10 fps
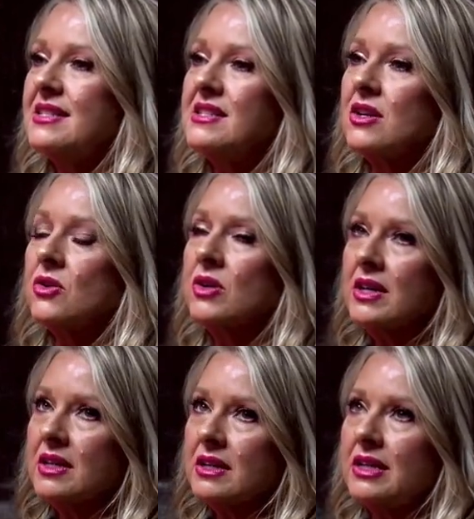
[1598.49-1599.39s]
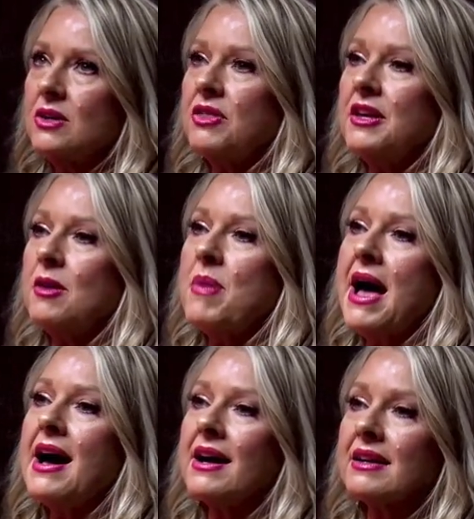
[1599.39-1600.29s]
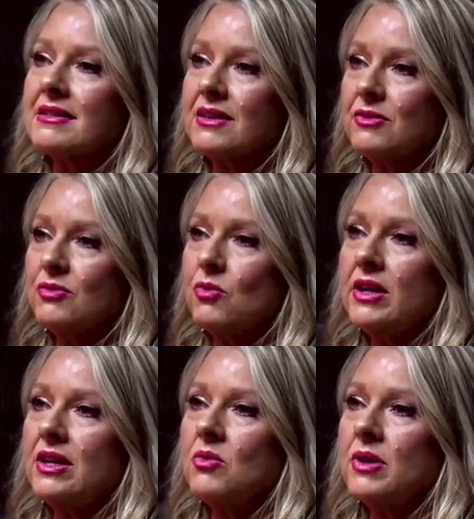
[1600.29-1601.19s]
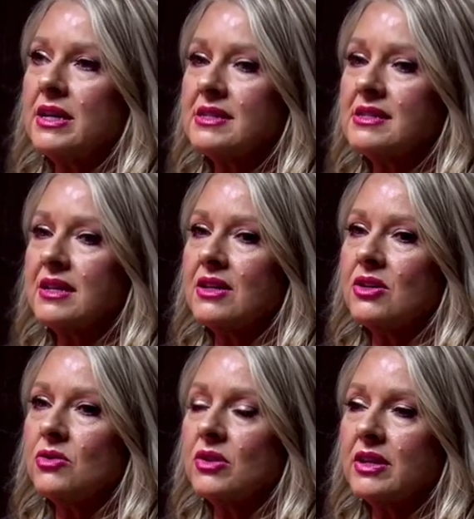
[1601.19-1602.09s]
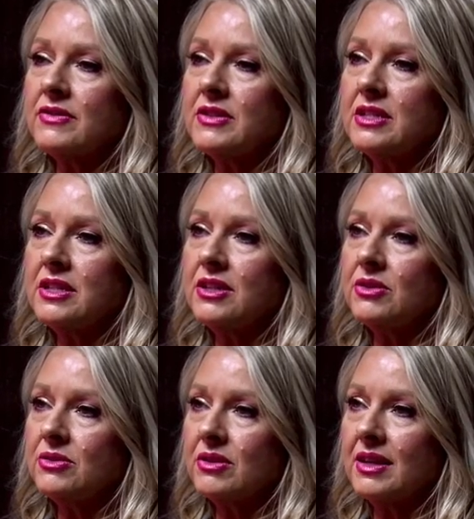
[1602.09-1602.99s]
So, you know, think back of what it was that you loved to do.